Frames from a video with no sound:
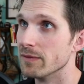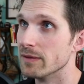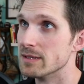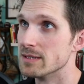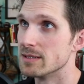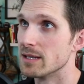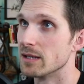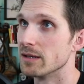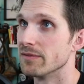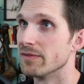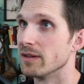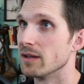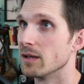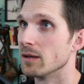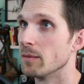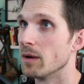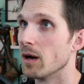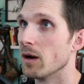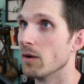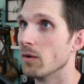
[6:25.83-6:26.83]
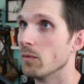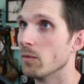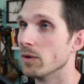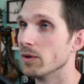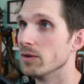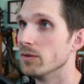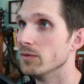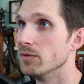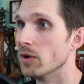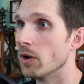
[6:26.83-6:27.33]
instead of thinking about what
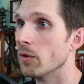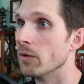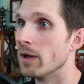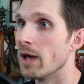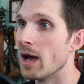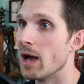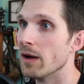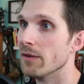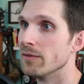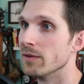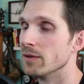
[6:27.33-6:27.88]
you don't have.